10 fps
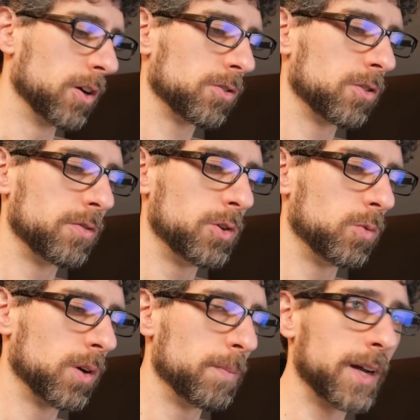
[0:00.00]
So if you
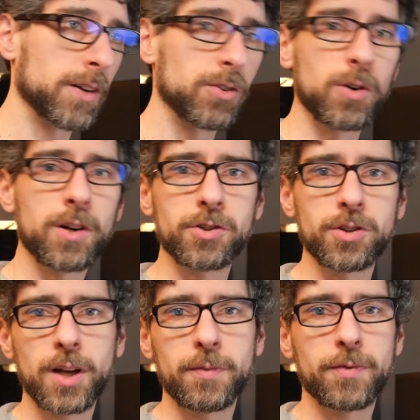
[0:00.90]
want to make a Soda Dungeon
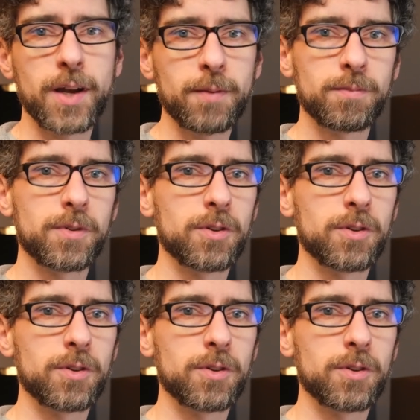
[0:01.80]
type of game,